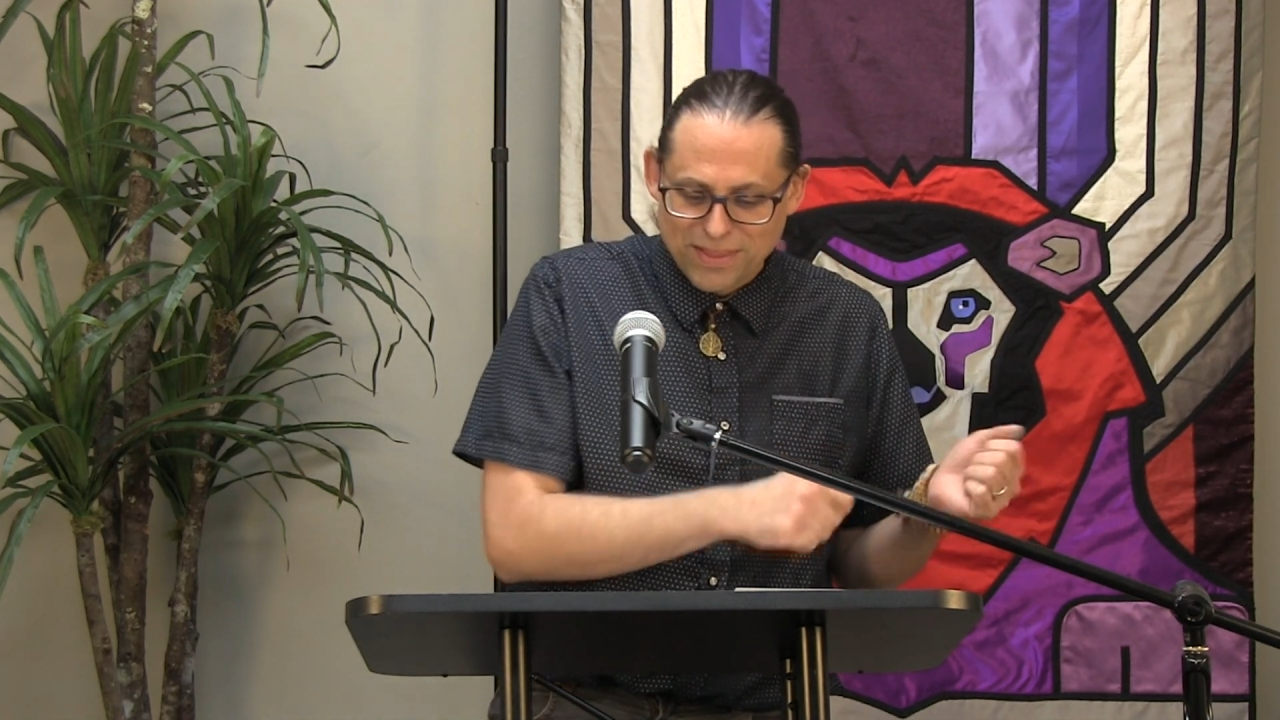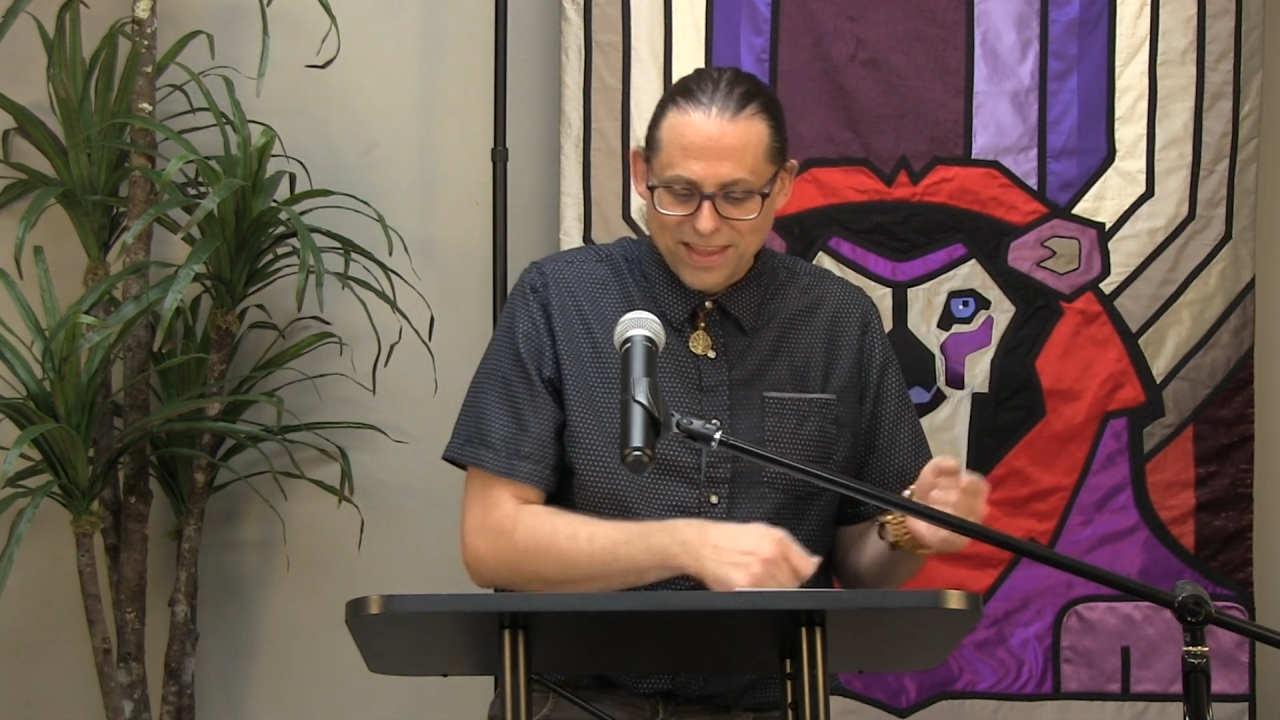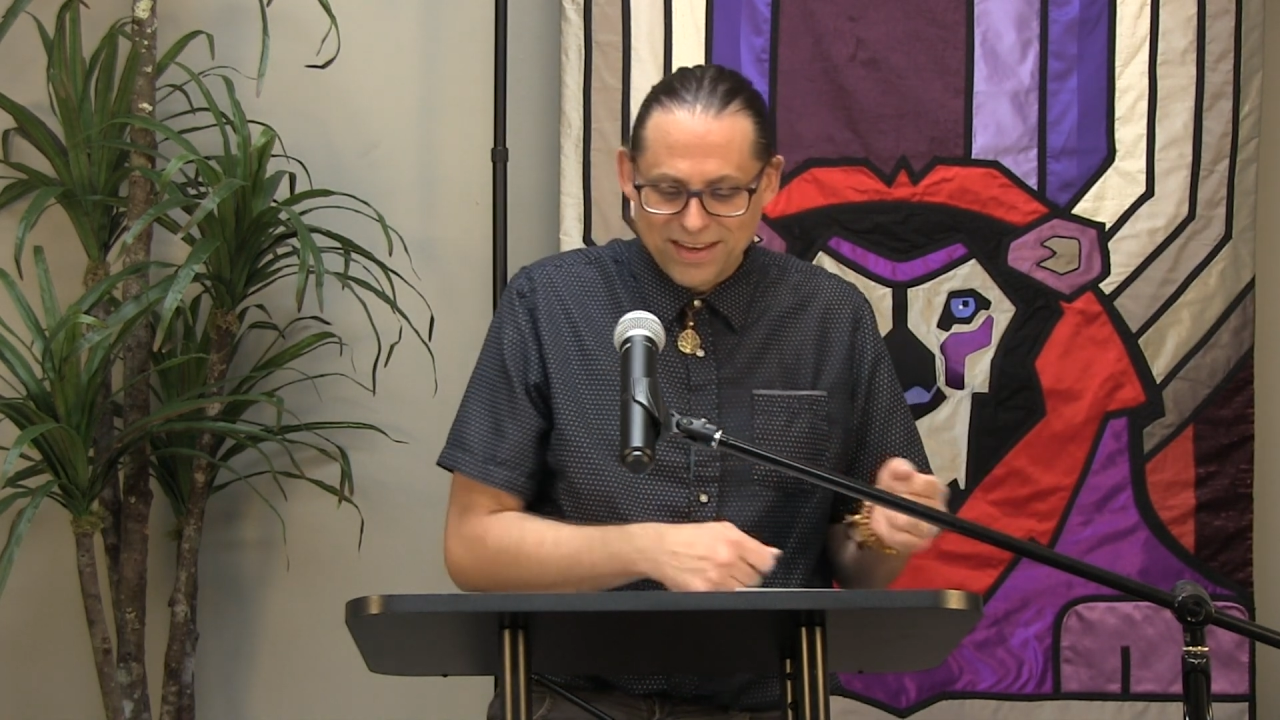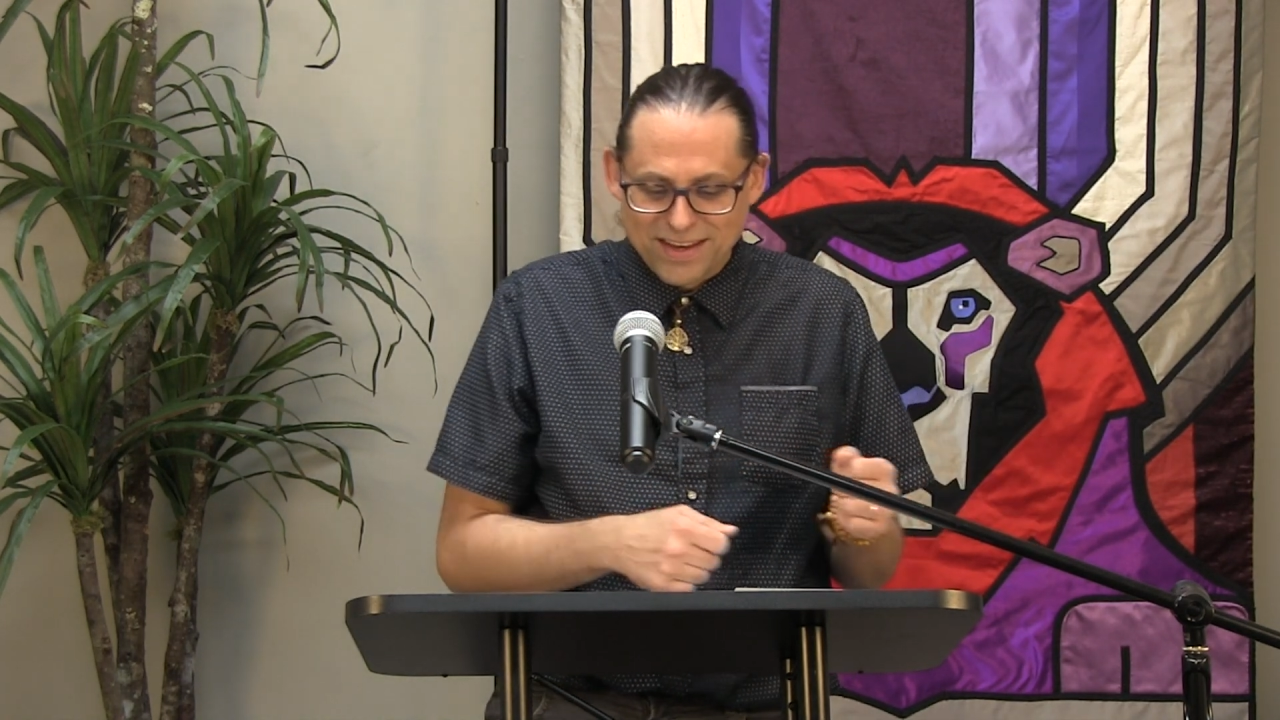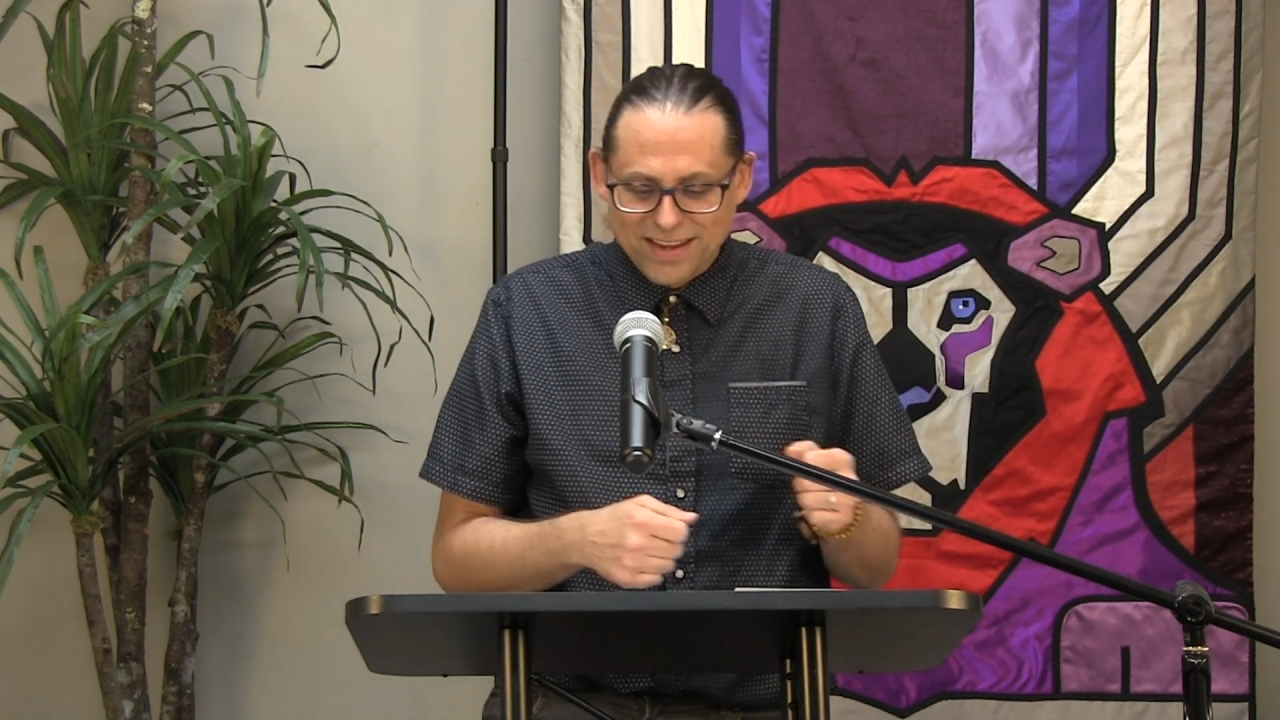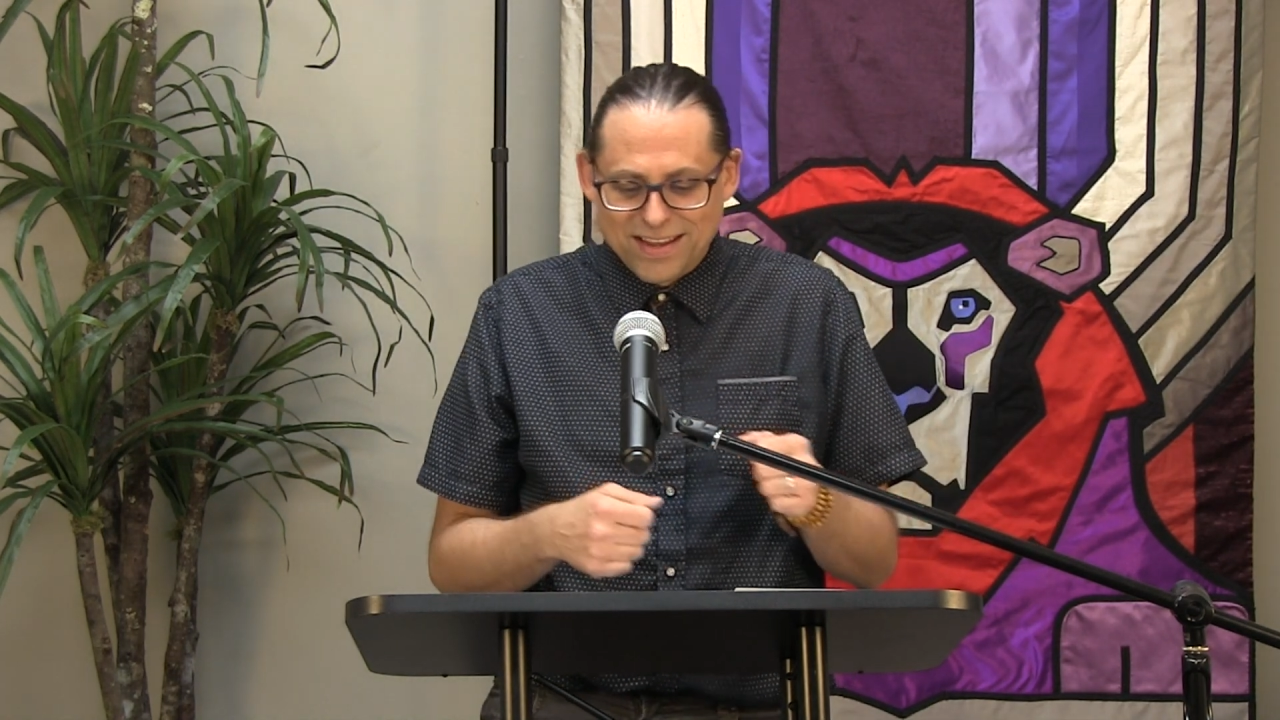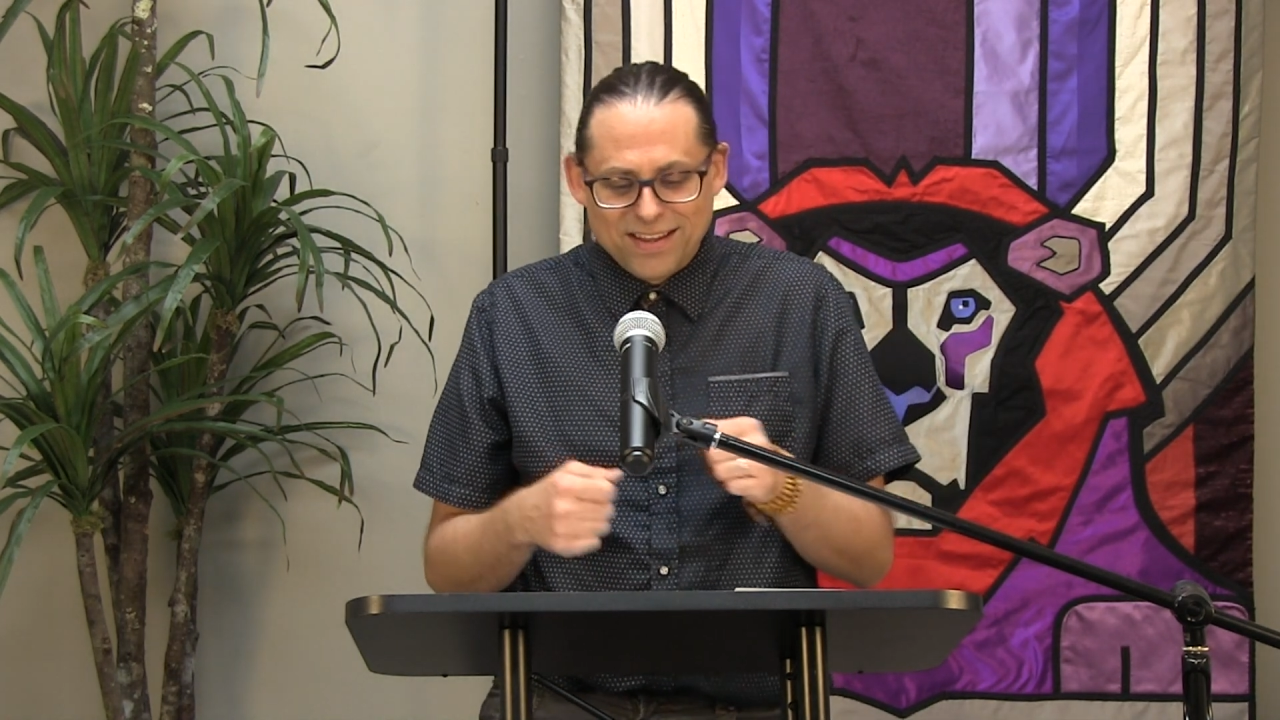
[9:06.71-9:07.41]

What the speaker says: than